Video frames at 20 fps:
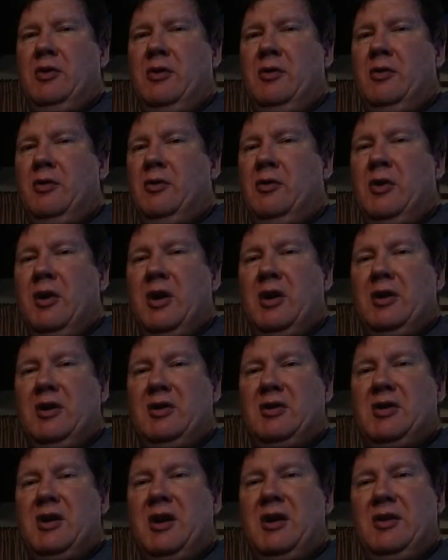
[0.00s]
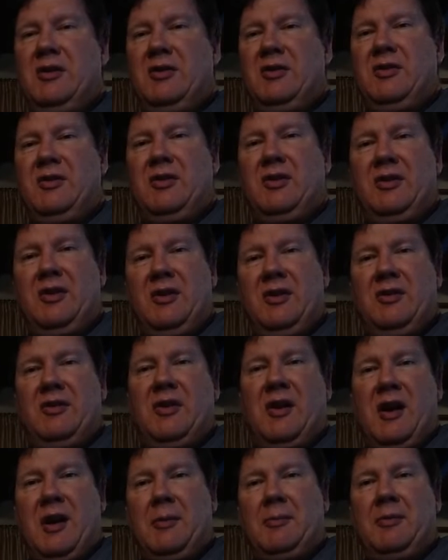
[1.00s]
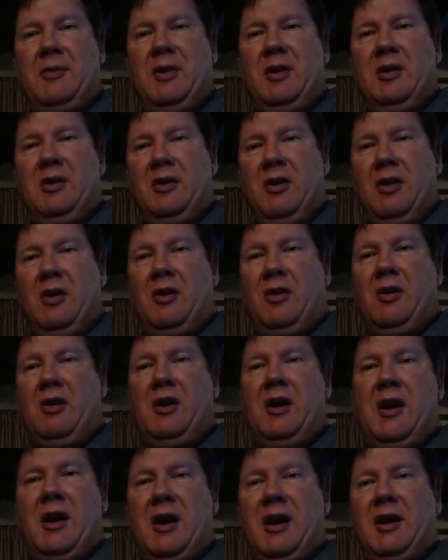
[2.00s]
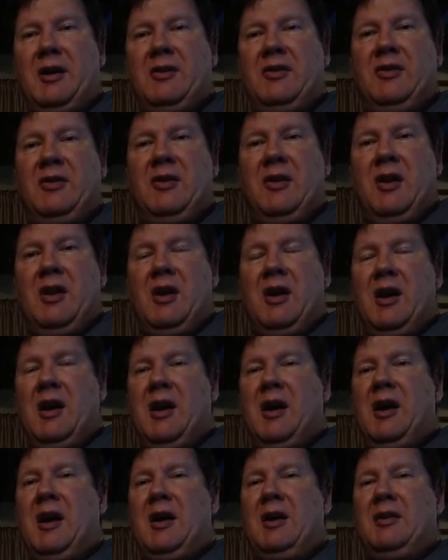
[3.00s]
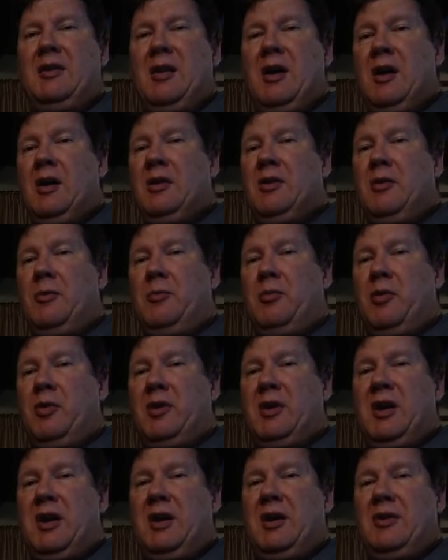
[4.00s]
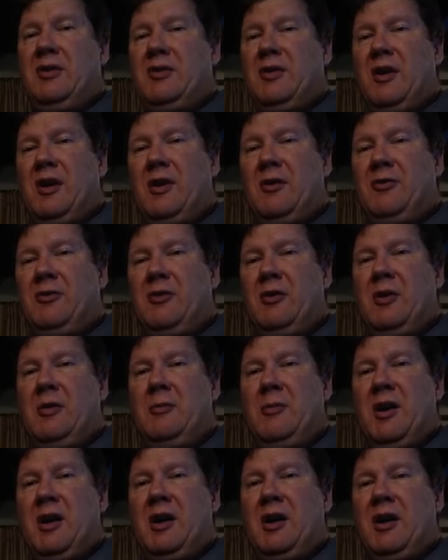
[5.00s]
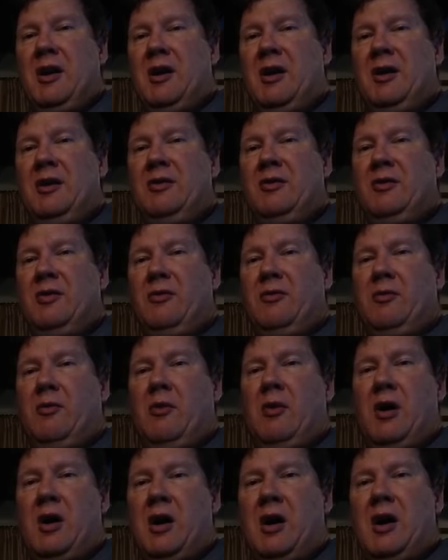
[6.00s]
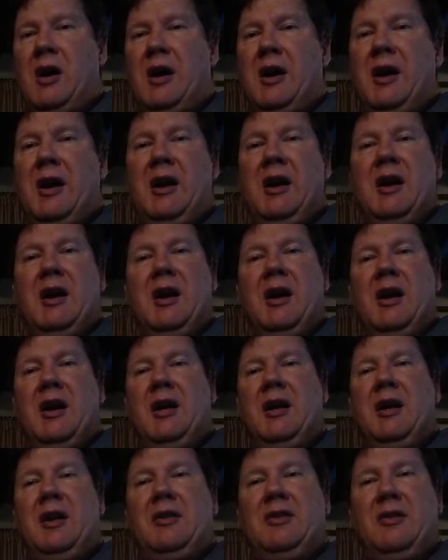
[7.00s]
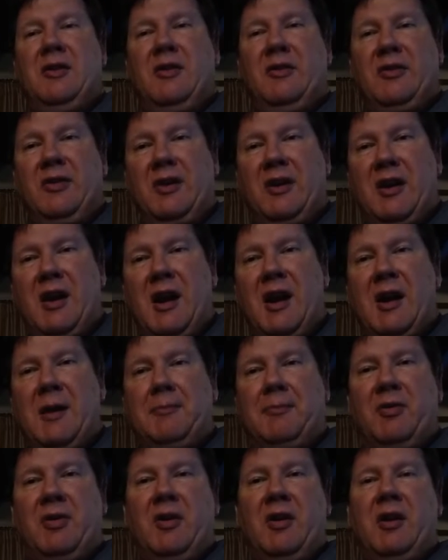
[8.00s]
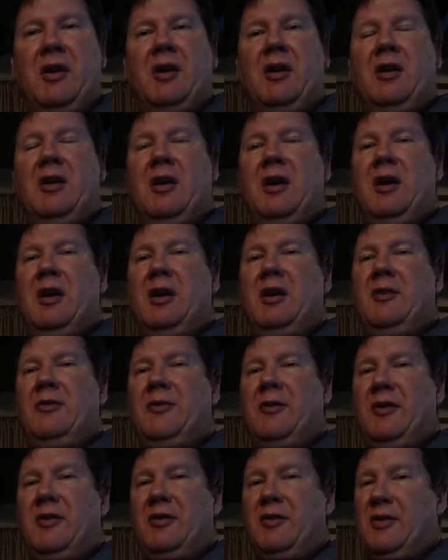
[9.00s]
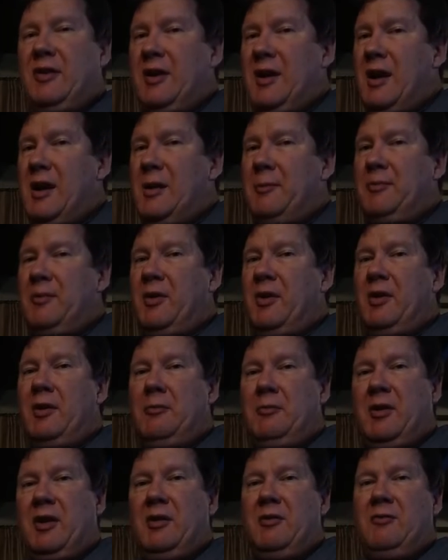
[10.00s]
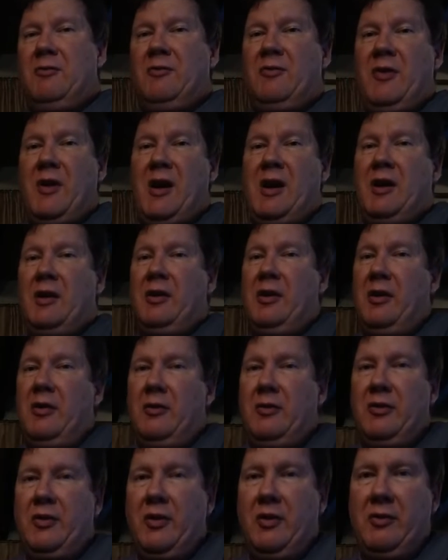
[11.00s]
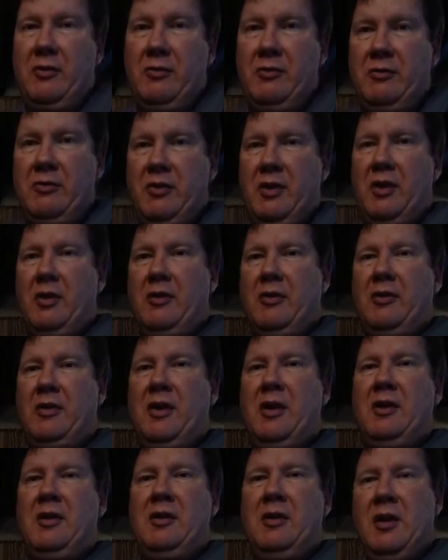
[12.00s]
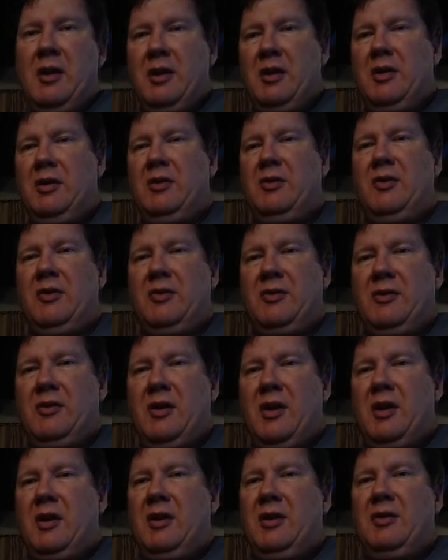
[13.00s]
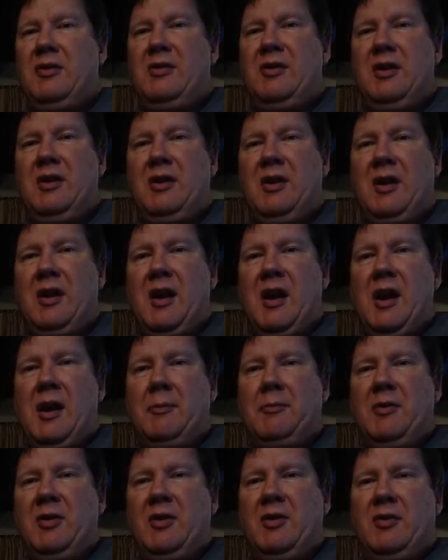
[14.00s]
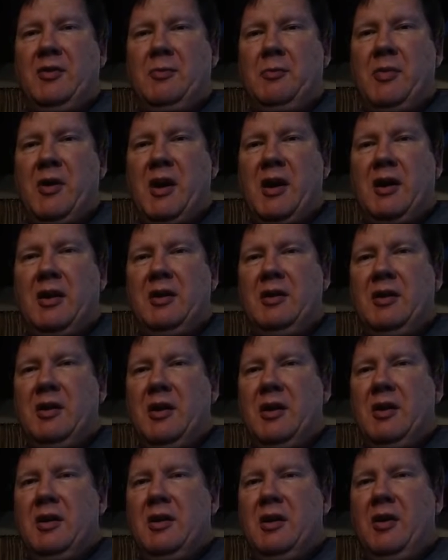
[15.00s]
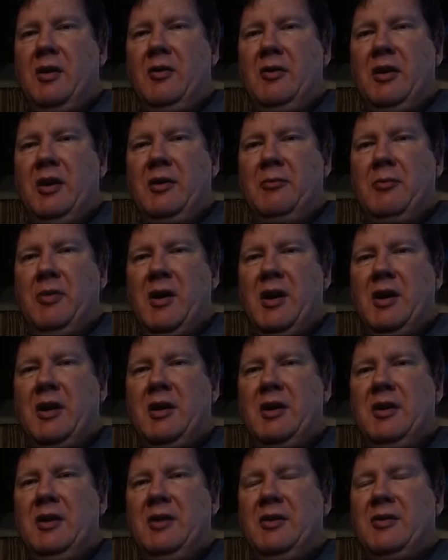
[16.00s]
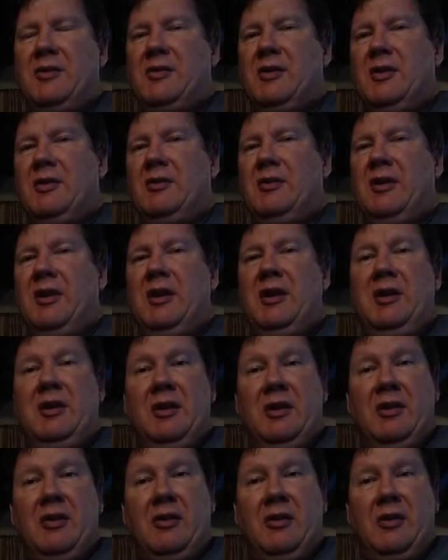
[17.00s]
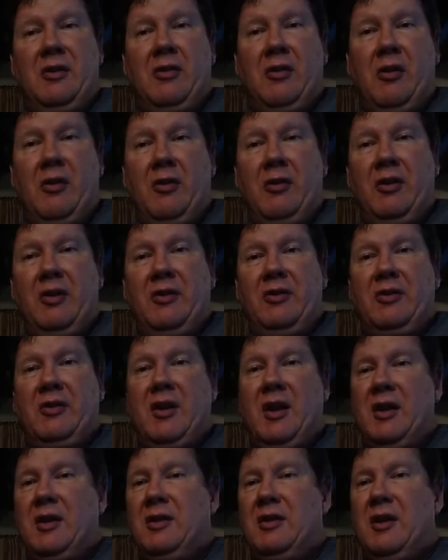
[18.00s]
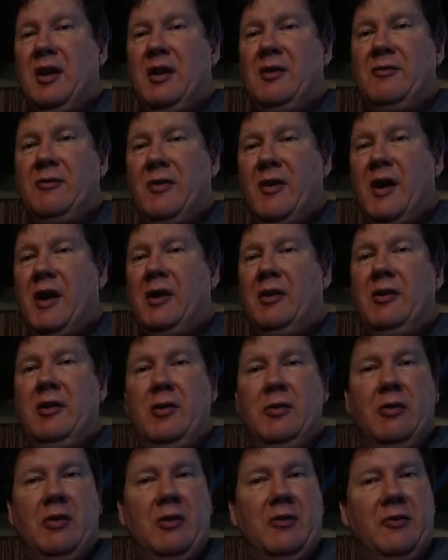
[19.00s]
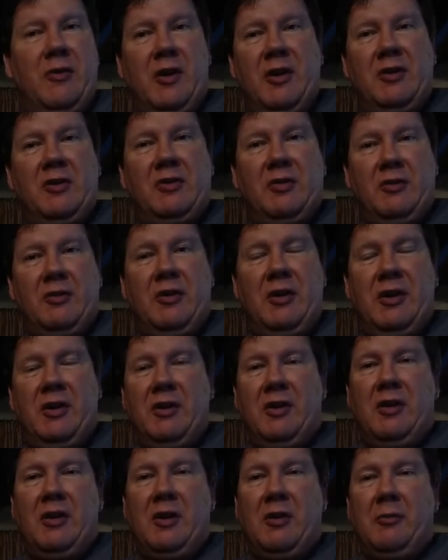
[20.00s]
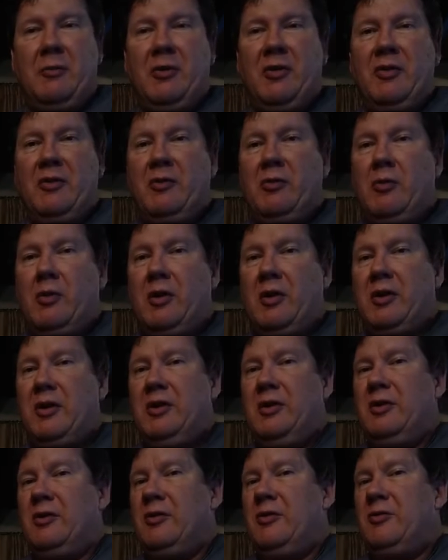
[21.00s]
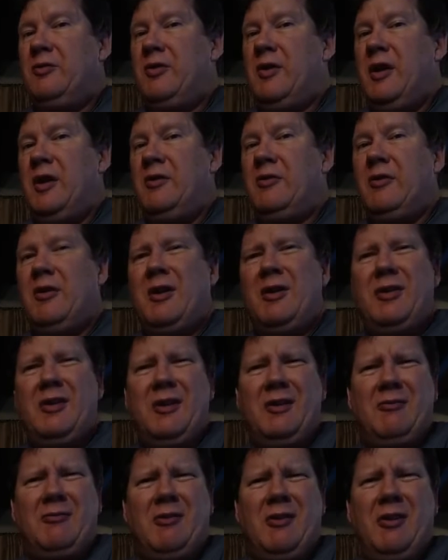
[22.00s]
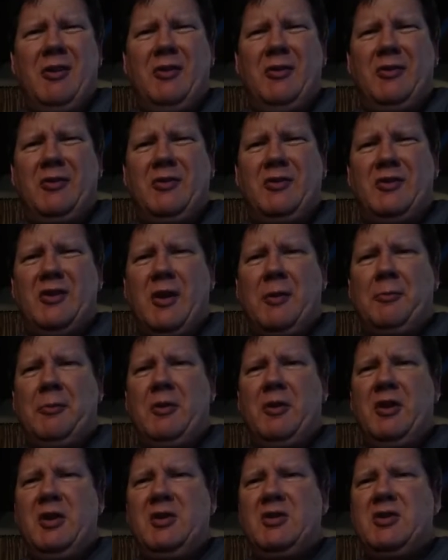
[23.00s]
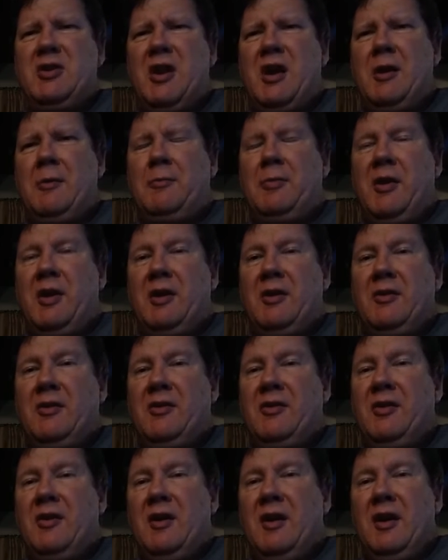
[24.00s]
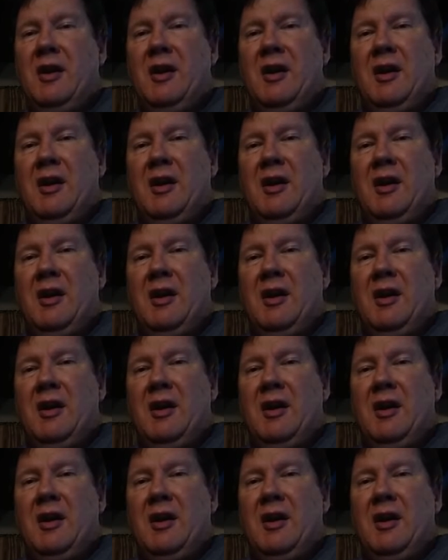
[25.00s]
and two, the chances of this happening are X, and the bookie is offering me odds of Y, and there's a gap there. And if there's a gap there, I'm getting value. So you know, then you just you see the gap, you just bet it you know, you bet it instantly. You know, you're always getting that value, and eventually the numbers work in your favor. I think one of those Jeopardy champions